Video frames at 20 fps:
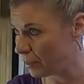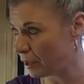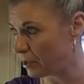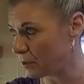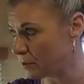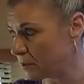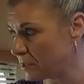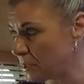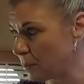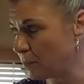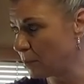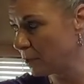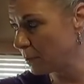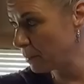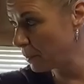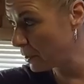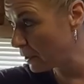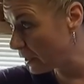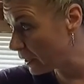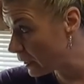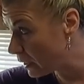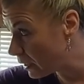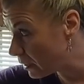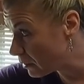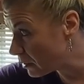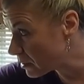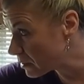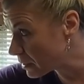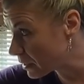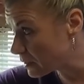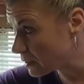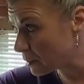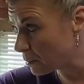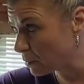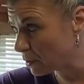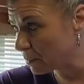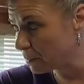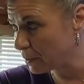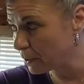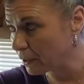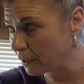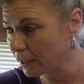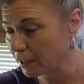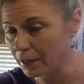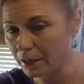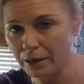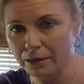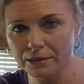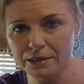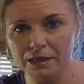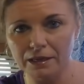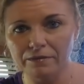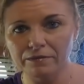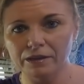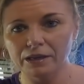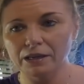there's someone put, it looks like someone put a T